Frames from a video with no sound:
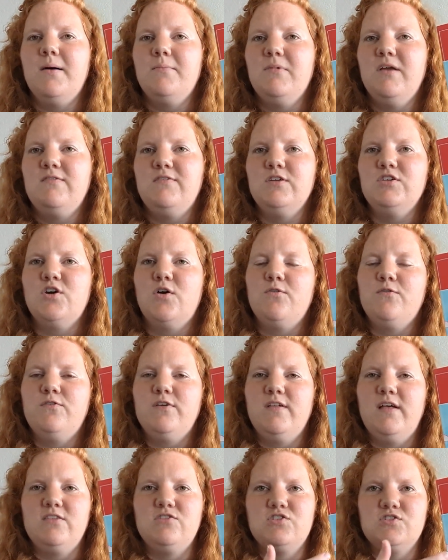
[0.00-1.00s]
if you don't
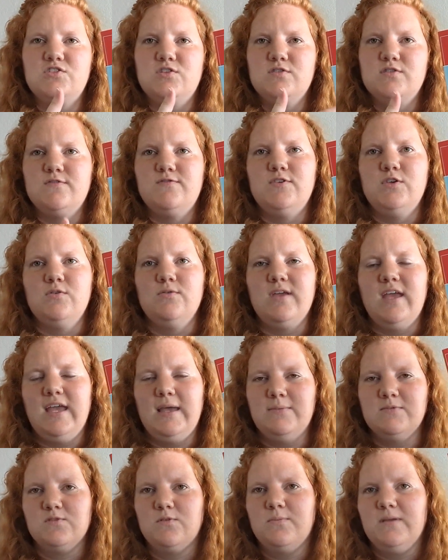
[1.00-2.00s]
feel like just those few
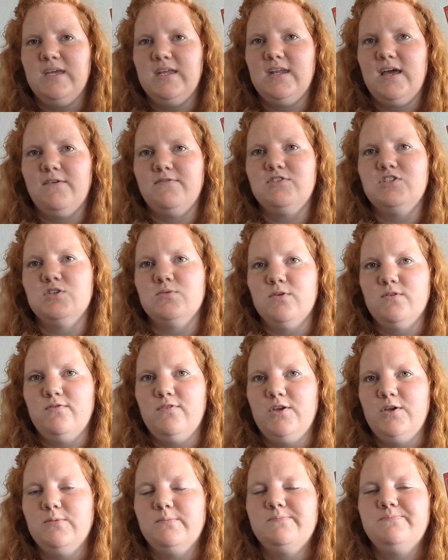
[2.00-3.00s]
games will be enough to
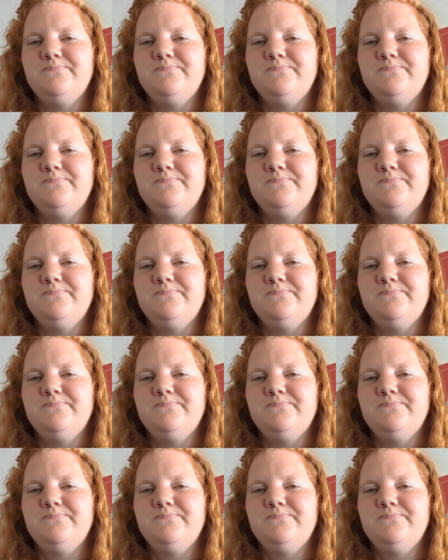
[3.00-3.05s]
review.